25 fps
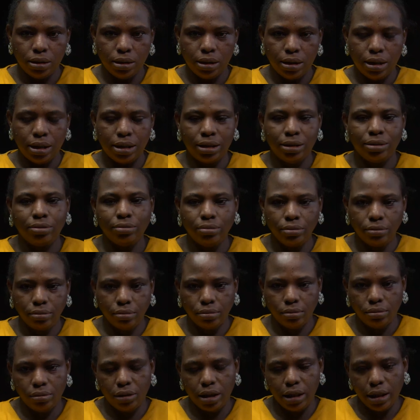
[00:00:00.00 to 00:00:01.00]
Then
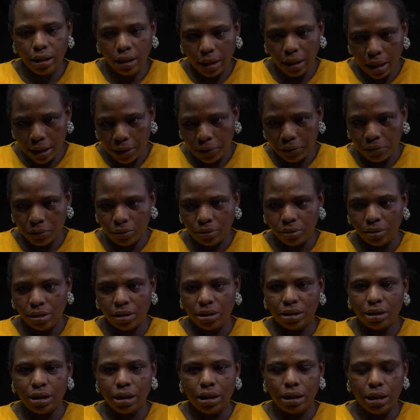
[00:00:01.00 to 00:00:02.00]
later on,
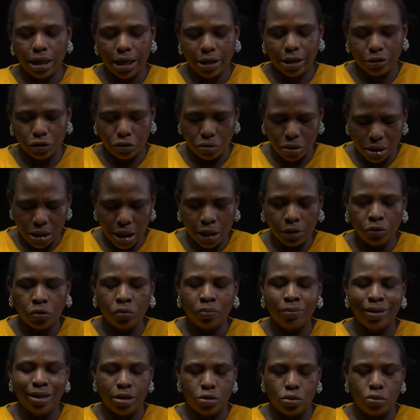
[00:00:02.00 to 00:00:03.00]
they said I should stand
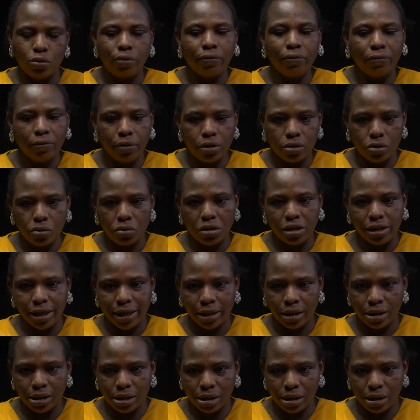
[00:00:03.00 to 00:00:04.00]
on my two feet, which
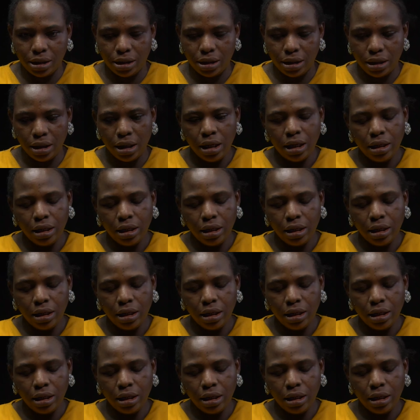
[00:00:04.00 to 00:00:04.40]
I did.